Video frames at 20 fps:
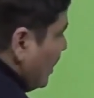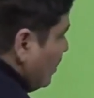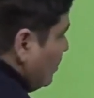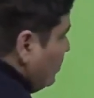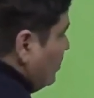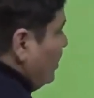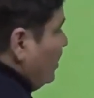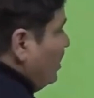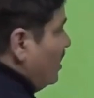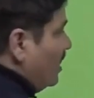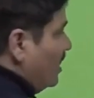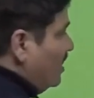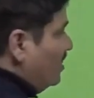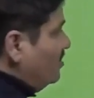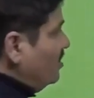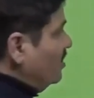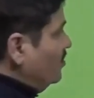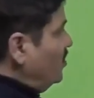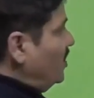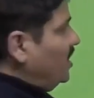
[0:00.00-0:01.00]
healthy
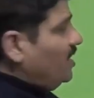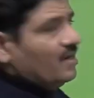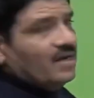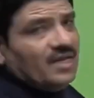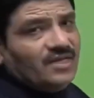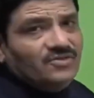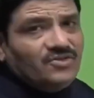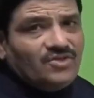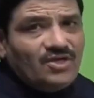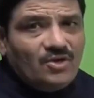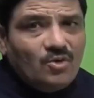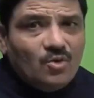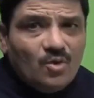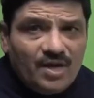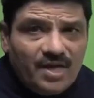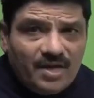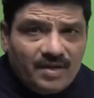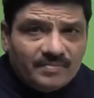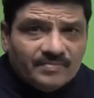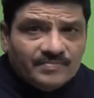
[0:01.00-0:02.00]
and the pregnancy
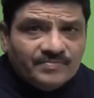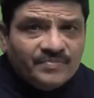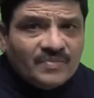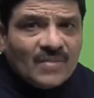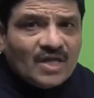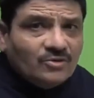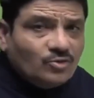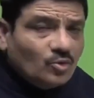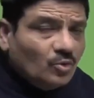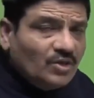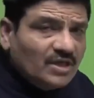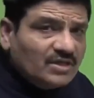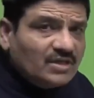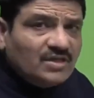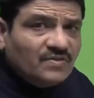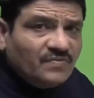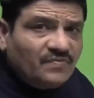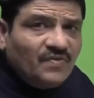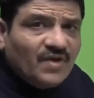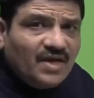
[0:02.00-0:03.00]
going. So this
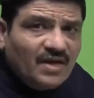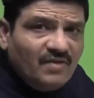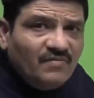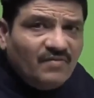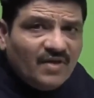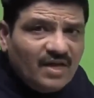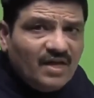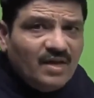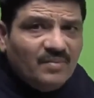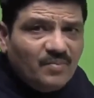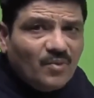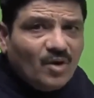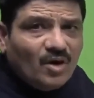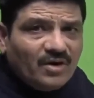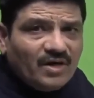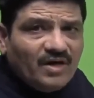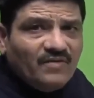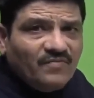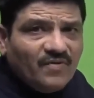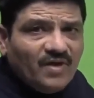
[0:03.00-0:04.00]
is very, very
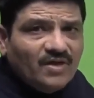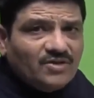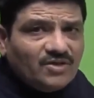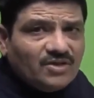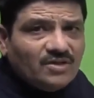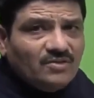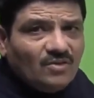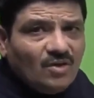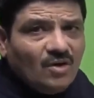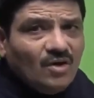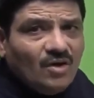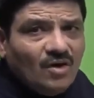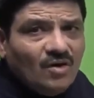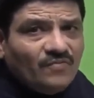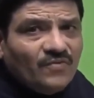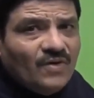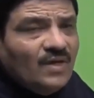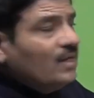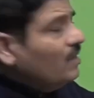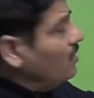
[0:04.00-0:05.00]
important function
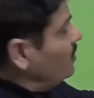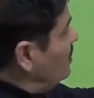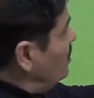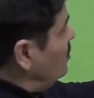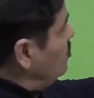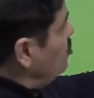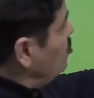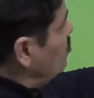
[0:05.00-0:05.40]
of the